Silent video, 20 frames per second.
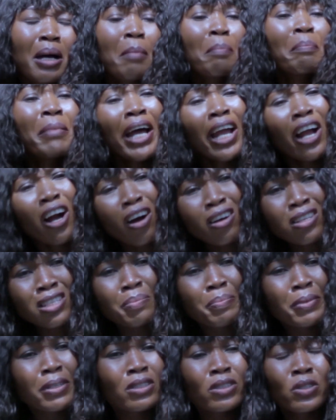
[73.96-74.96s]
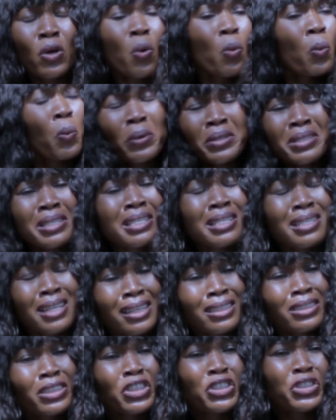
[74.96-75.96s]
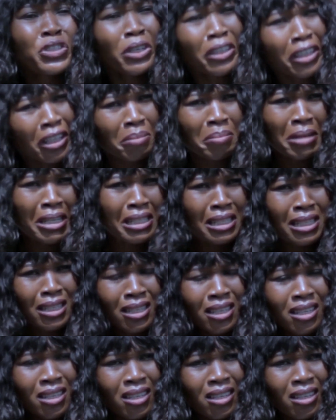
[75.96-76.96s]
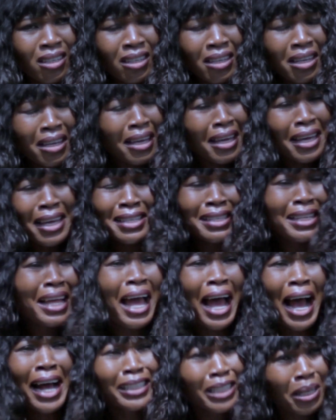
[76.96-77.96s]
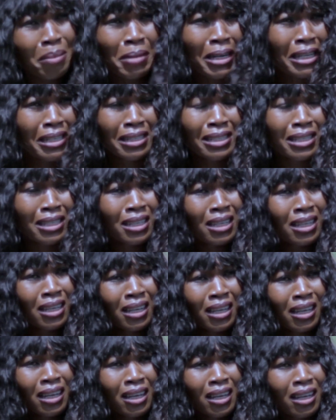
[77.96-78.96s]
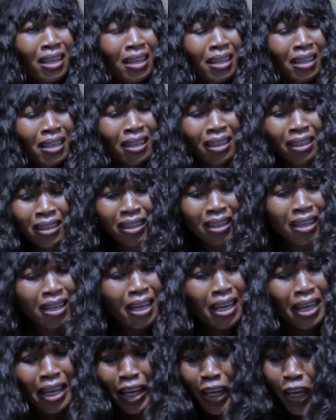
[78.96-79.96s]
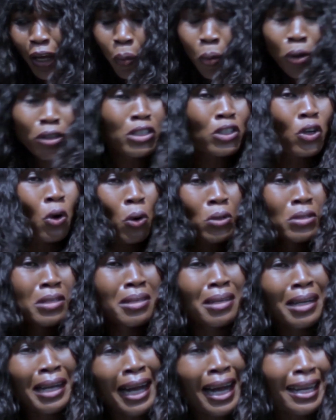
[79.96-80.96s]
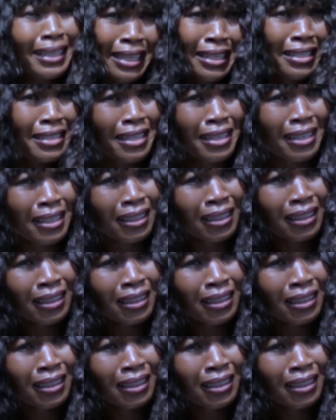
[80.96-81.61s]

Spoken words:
my husband won't sign the document. He's adamant. He won't go to Canada.